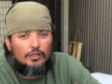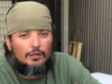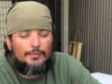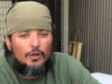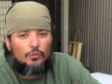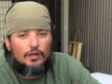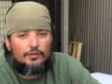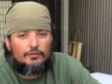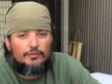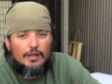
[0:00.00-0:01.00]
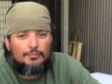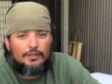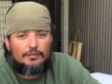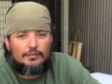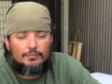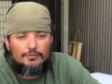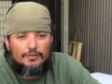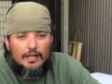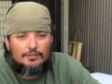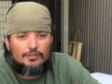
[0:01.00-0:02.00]
help that water evaporate a little bit
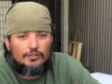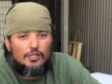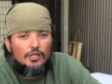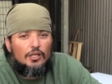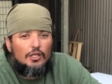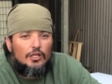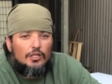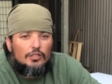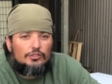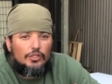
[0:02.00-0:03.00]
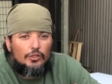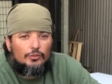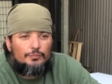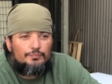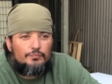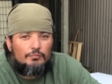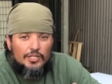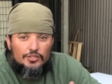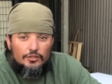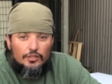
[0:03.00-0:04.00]
faster. So make
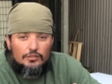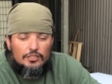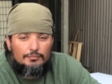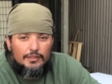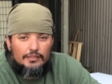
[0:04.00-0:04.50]
sure though it's completely